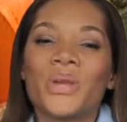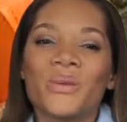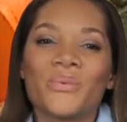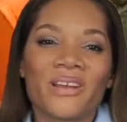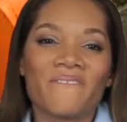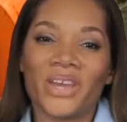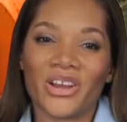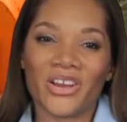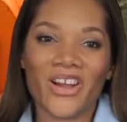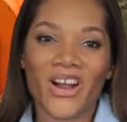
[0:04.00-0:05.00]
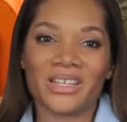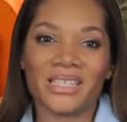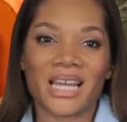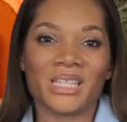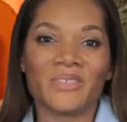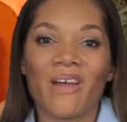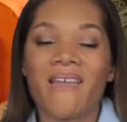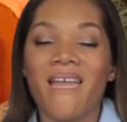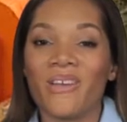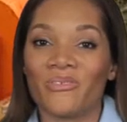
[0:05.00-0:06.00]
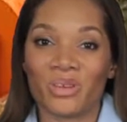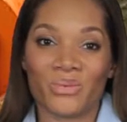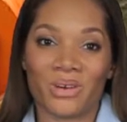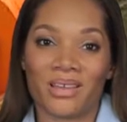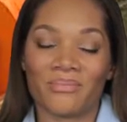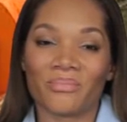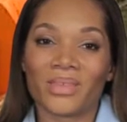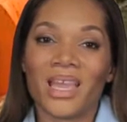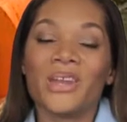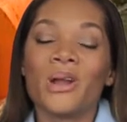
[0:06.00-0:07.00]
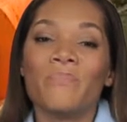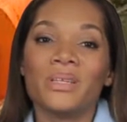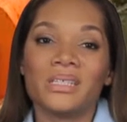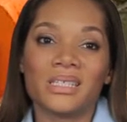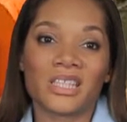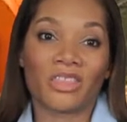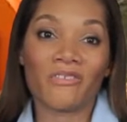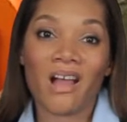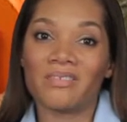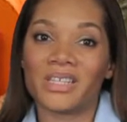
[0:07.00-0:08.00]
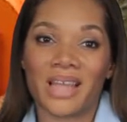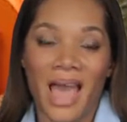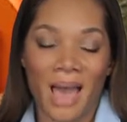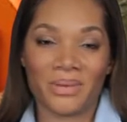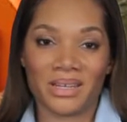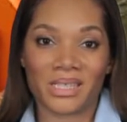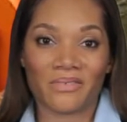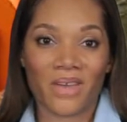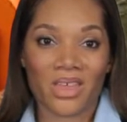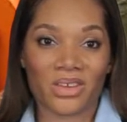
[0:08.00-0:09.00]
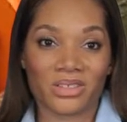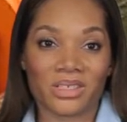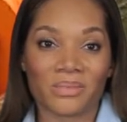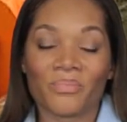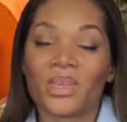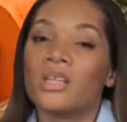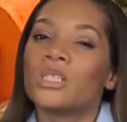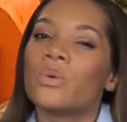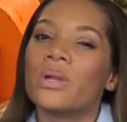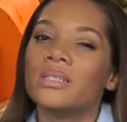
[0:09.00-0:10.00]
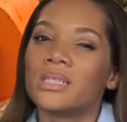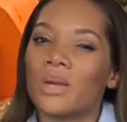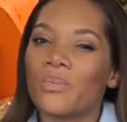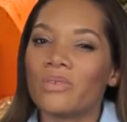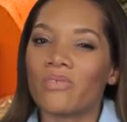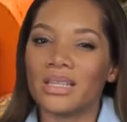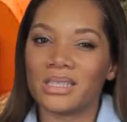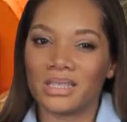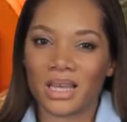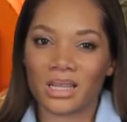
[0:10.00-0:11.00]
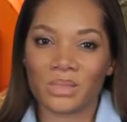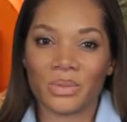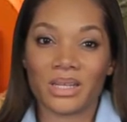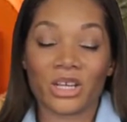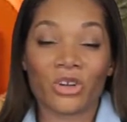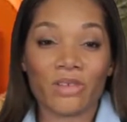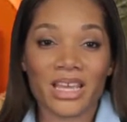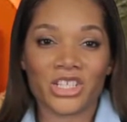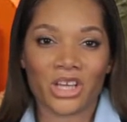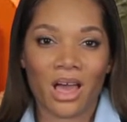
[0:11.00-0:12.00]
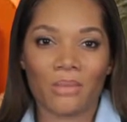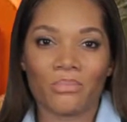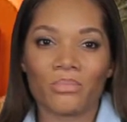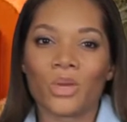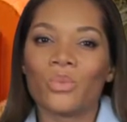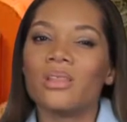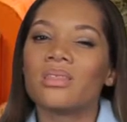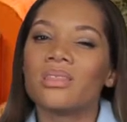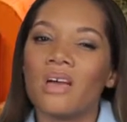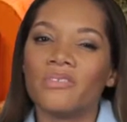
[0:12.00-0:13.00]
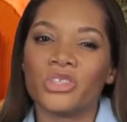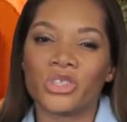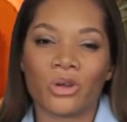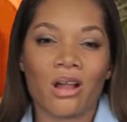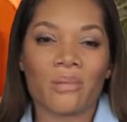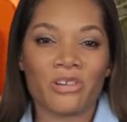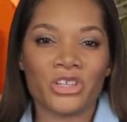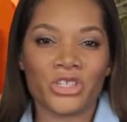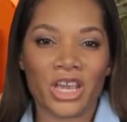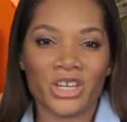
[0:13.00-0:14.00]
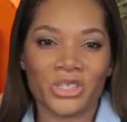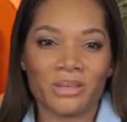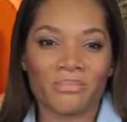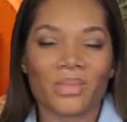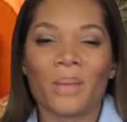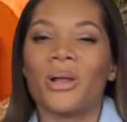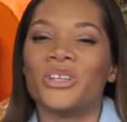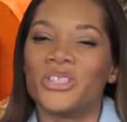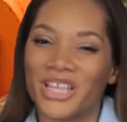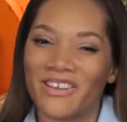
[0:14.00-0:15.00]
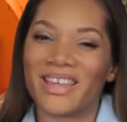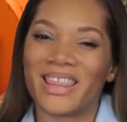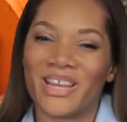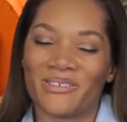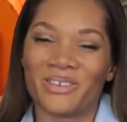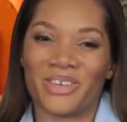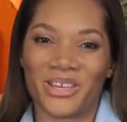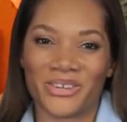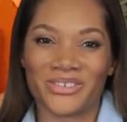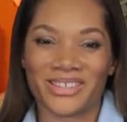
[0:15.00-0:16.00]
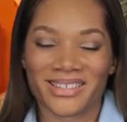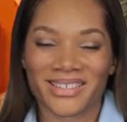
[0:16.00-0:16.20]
We work very hard to satisfy everyone, and our business thrives on the happiness of others. So when someone writes to tell us we did a great job, we love to show our appreciation by sharing their review.